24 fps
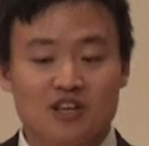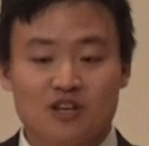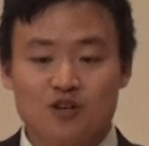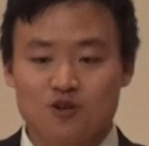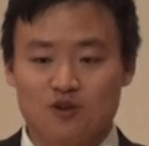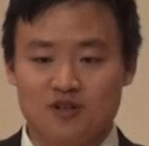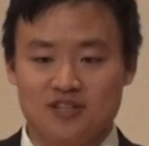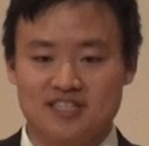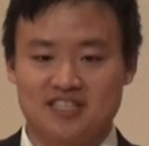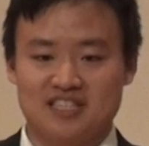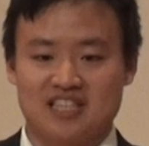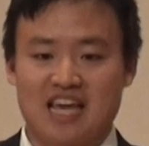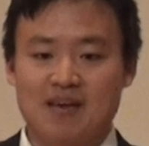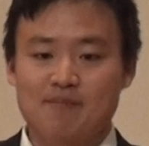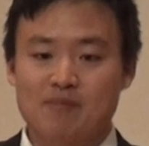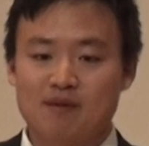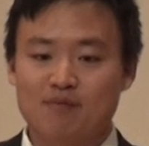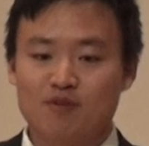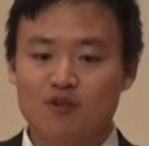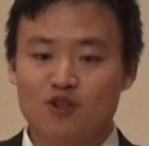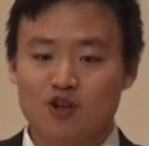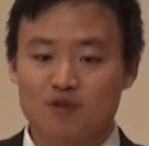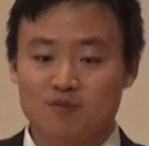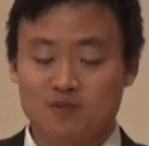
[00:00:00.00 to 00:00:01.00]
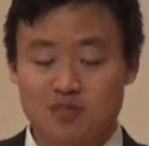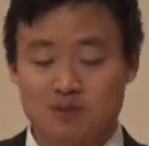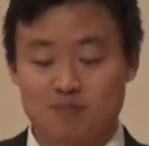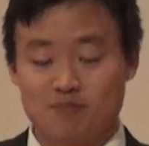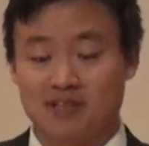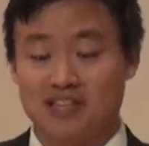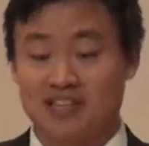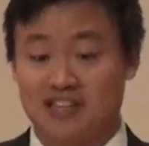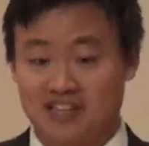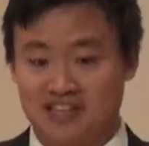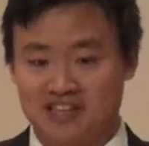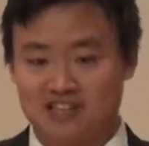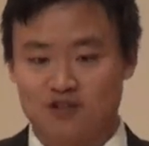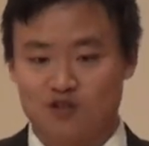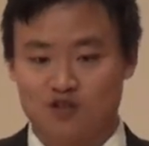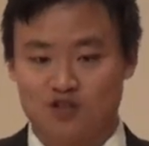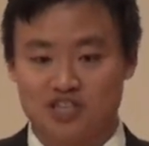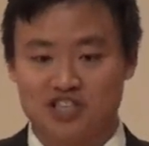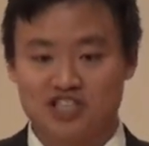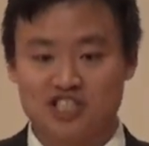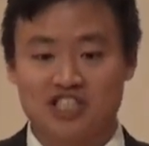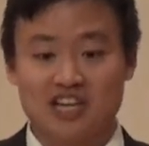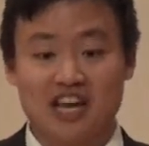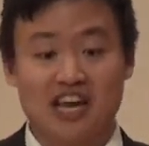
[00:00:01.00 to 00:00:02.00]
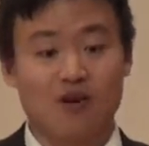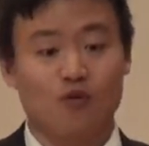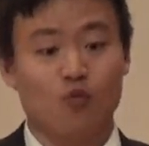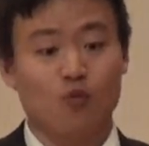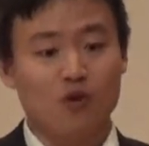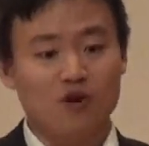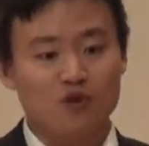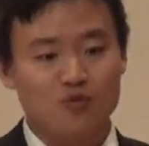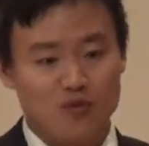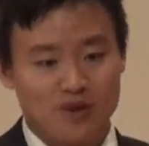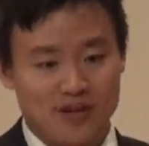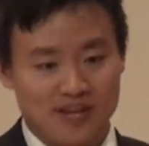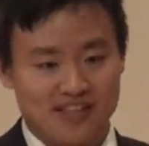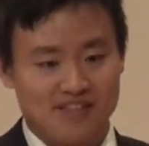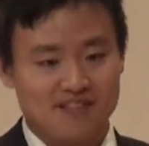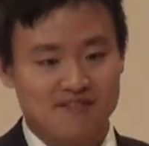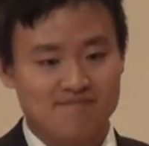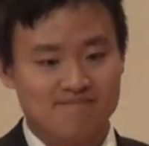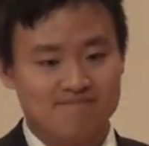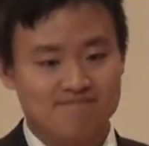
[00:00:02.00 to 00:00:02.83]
who is capable of speaking English and work with.